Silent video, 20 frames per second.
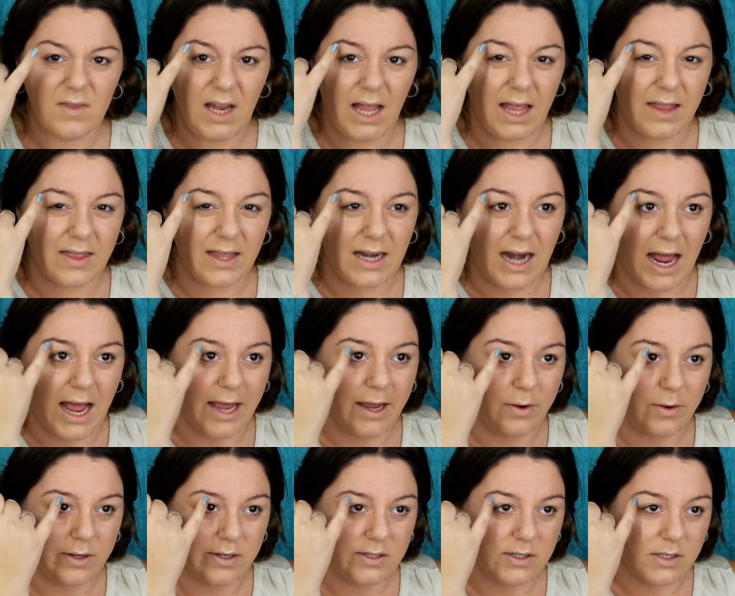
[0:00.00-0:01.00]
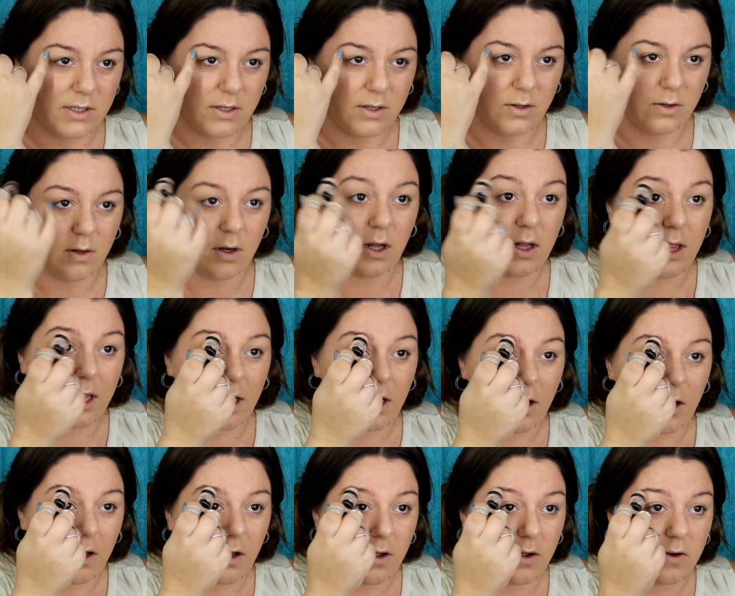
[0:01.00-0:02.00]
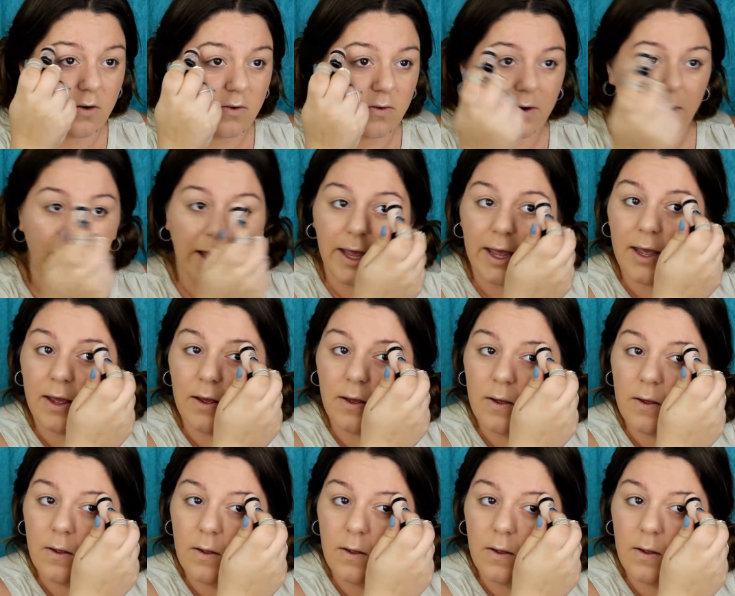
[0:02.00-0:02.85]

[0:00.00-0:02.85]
And then I always do a little right